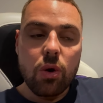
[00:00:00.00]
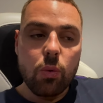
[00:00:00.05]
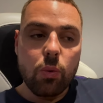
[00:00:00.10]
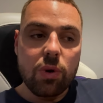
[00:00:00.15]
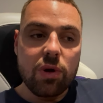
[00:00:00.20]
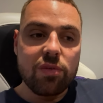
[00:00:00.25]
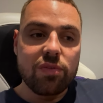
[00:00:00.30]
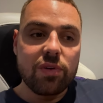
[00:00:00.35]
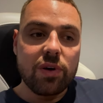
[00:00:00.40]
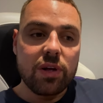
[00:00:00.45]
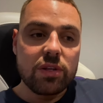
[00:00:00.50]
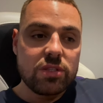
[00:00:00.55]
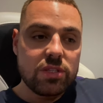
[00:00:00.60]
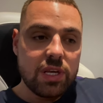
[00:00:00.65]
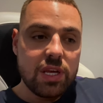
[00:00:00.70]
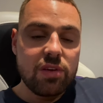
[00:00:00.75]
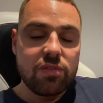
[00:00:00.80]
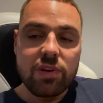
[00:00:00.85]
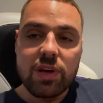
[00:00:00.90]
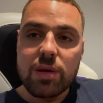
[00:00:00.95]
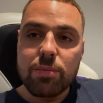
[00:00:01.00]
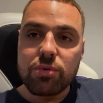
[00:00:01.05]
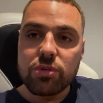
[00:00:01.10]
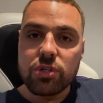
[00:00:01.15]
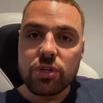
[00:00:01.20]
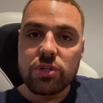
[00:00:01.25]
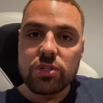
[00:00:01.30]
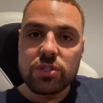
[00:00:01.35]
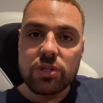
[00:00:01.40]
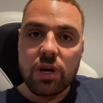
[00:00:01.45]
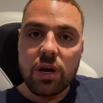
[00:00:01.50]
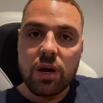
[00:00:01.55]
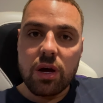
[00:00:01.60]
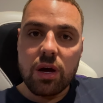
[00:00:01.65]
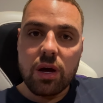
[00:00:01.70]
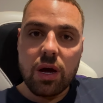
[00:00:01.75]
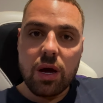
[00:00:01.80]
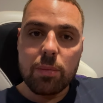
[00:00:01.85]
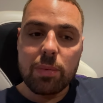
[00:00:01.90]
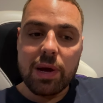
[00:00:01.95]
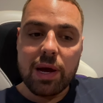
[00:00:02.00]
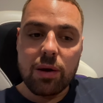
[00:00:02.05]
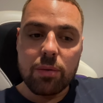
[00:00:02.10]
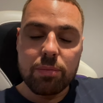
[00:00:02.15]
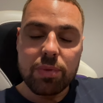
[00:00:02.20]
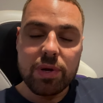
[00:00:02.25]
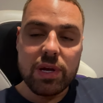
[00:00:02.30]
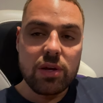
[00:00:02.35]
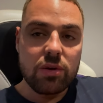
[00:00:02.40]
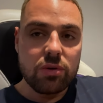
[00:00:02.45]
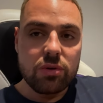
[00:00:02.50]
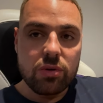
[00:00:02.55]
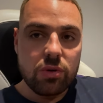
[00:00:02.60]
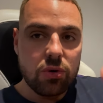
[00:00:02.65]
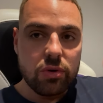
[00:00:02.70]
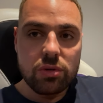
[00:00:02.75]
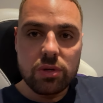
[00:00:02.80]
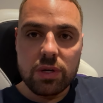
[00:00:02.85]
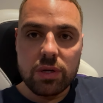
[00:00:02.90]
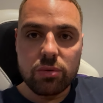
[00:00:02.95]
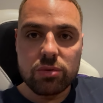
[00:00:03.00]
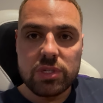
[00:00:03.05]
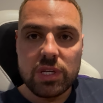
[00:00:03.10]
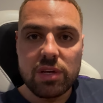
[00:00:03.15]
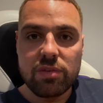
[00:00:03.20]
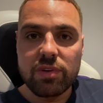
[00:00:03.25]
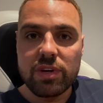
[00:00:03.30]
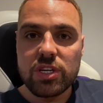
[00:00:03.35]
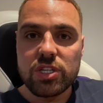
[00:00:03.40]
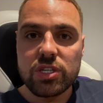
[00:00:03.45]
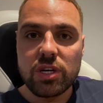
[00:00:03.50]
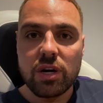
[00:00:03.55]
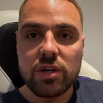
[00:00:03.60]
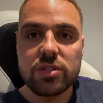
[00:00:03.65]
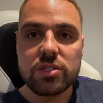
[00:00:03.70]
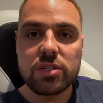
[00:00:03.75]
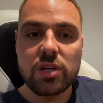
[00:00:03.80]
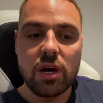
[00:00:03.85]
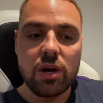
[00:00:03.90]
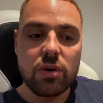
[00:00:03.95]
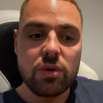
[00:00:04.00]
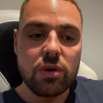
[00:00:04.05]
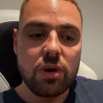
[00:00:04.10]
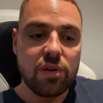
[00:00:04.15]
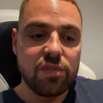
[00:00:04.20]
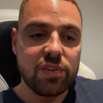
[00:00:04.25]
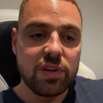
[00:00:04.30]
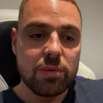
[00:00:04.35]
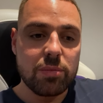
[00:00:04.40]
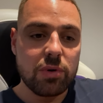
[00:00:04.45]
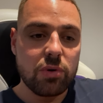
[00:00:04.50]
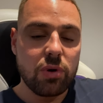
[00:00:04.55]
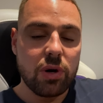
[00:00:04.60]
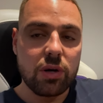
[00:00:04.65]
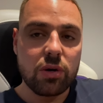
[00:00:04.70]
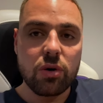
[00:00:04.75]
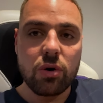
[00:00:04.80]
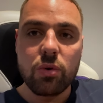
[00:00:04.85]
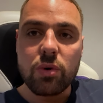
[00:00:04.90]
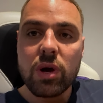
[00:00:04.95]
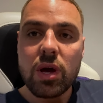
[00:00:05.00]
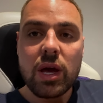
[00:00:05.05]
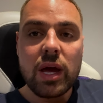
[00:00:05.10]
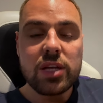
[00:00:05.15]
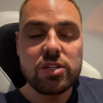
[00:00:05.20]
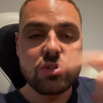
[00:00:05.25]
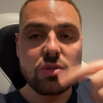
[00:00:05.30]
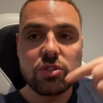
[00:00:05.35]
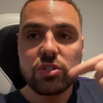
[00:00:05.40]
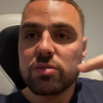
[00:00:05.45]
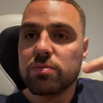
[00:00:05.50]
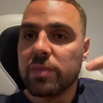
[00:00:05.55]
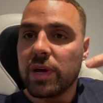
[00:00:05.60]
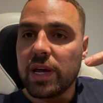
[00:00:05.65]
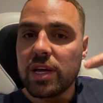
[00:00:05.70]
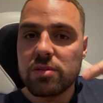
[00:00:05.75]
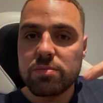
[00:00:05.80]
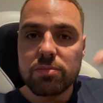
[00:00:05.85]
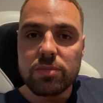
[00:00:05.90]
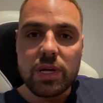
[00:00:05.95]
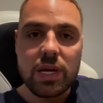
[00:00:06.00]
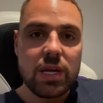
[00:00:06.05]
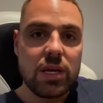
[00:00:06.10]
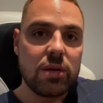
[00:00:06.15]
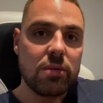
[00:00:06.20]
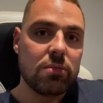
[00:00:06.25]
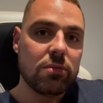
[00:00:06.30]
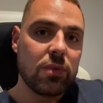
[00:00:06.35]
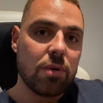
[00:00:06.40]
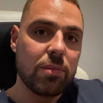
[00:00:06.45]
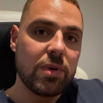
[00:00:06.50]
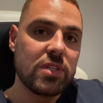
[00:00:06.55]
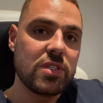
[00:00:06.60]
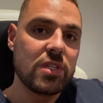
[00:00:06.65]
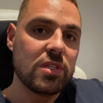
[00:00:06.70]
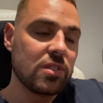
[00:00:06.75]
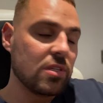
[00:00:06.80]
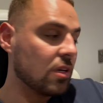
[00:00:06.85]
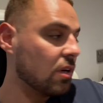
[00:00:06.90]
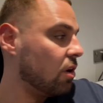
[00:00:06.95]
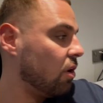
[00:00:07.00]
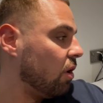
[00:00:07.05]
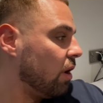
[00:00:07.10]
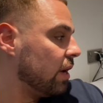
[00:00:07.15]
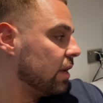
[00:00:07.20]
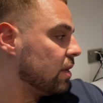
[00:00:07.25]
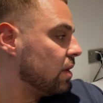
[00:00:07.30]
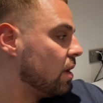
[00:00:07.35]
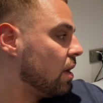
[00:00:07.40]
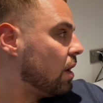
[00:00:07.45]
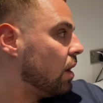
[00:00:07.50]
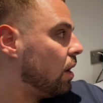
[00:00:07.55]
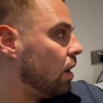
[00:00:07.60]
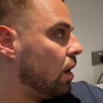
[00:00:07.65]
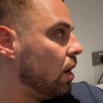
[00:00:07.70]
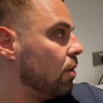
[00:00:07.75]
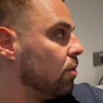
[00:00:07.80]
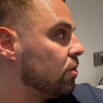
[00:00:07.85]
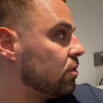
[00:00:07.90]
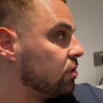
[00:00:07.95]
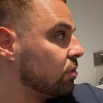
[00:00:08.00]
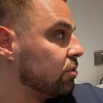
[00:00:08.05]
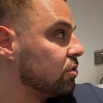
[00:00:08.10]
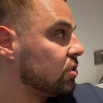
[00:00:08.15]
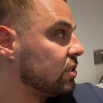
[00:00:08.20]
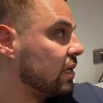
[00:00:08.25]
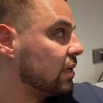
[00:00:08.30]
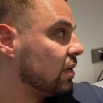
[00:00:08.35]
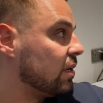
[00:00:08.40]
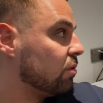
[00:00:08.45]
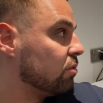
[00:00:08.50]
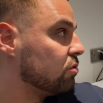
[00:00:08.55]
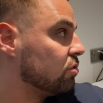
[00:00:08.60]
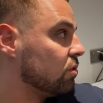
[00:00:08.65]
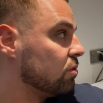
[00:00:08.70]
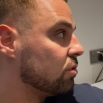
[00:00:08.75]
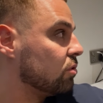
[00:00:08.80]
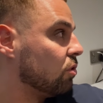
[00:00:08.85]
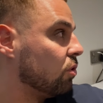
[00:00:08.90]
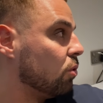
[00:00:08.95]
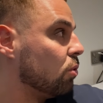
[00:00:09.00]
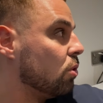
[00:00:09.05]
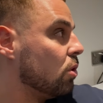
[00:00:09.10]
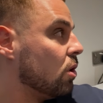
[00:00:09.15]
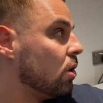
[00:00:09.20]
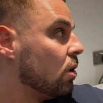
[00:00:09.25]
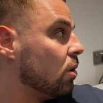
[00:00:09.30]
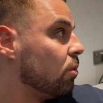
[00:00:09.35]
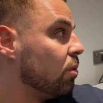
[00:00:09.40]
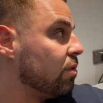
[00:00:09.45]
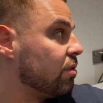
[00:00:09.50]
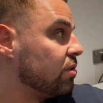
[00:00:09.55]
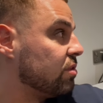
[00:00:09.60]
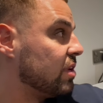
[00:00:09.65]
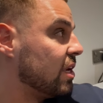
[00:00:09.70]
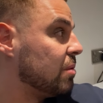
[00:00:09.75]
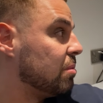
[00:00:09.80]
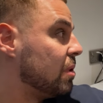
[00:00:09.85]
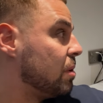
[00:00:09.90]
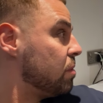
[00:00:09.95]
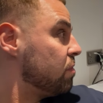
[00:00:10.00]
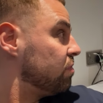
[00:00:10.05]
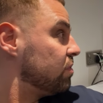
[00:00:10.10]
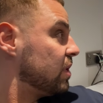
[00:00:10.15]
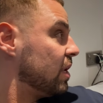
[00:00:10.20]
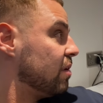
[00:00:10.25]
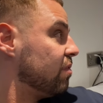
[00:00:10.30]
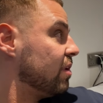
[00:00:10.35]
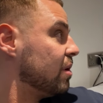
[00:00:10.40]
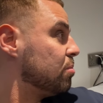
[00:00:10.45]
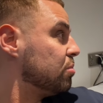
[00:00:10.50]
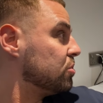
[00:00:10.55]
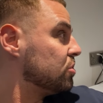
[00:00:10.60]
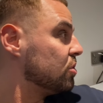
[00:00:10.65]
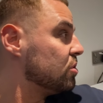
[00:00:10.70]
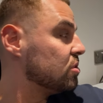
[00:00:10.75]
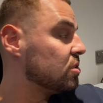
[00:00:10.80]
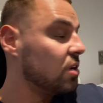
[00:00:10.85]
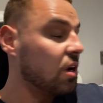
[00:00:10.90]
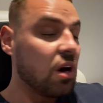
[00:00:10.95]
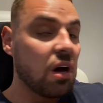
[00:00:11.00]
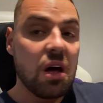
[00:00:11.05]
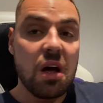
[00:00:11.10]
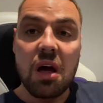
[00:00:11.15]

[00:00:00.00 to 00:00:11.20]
with a TV producer about being on, a little TV show. So I think it'd be quite cool. It's not just me, it's me, my missus and Kai. Uh, so we just had a little Zoom call with a TV, TV producer.